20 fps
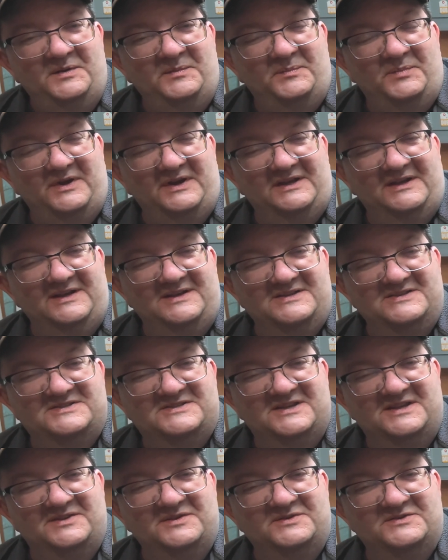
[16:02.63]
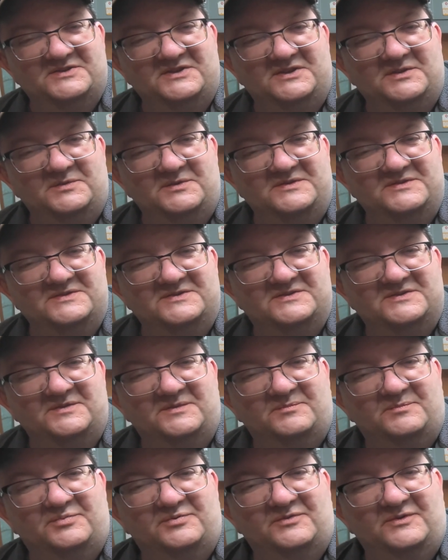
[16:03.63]
But I gotta say, those other ones are
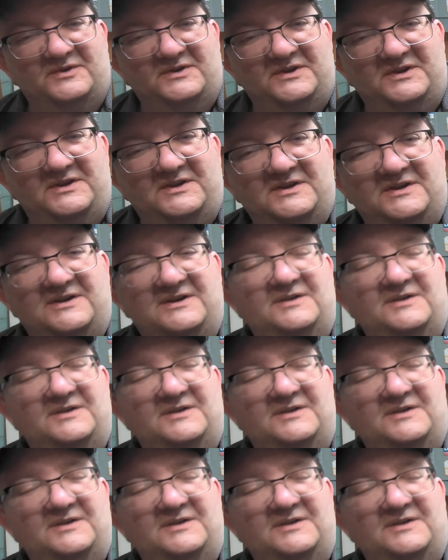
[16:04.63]
pretty